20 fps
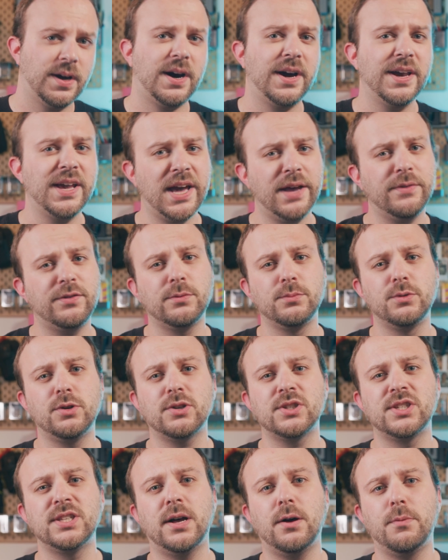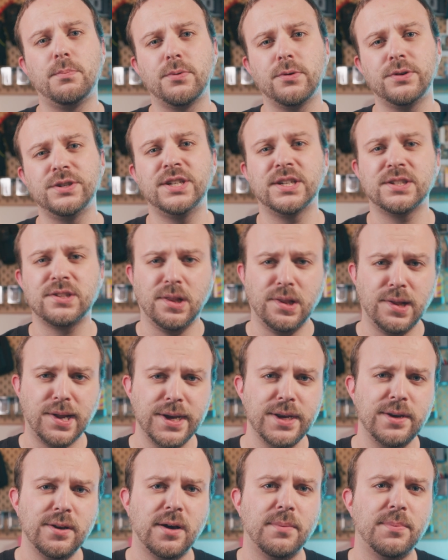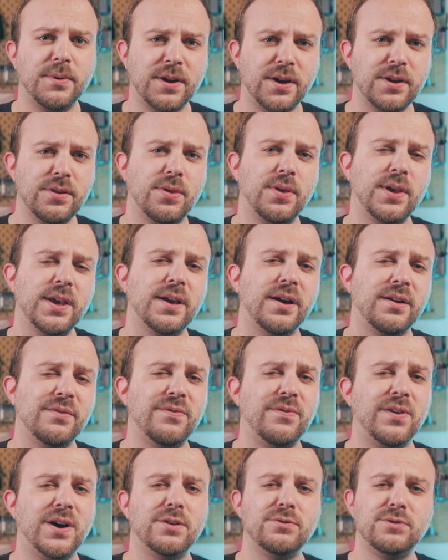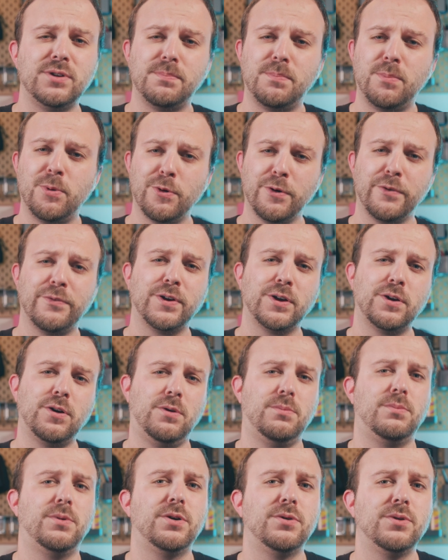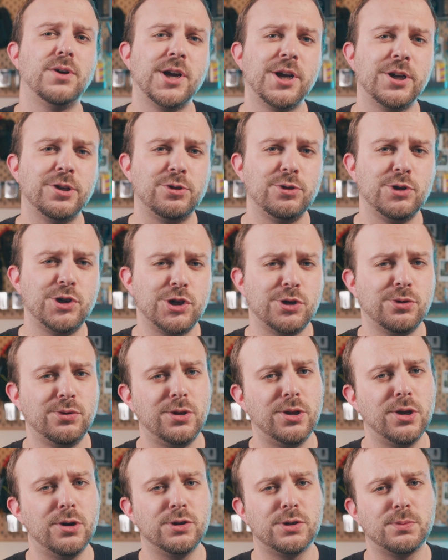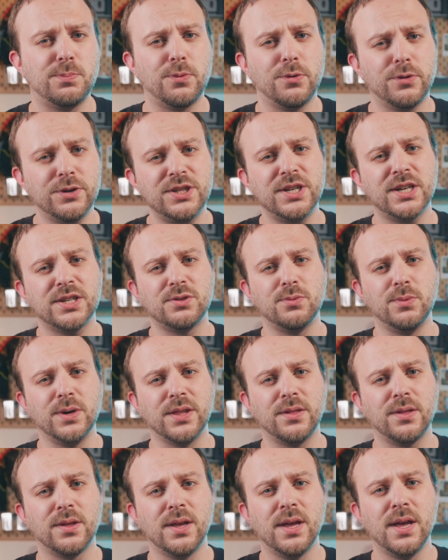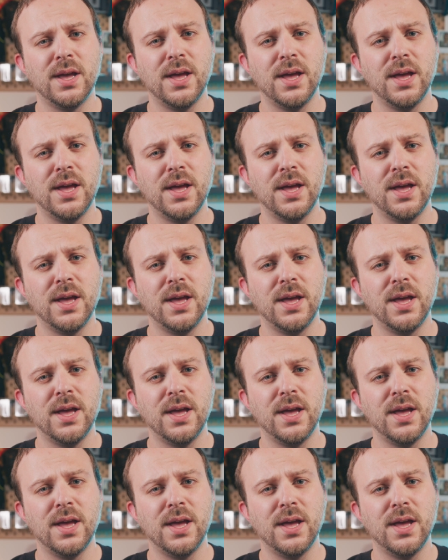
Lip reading: I have some dock style projects lined up, and I think I found the perfect combo to shoot those projects with.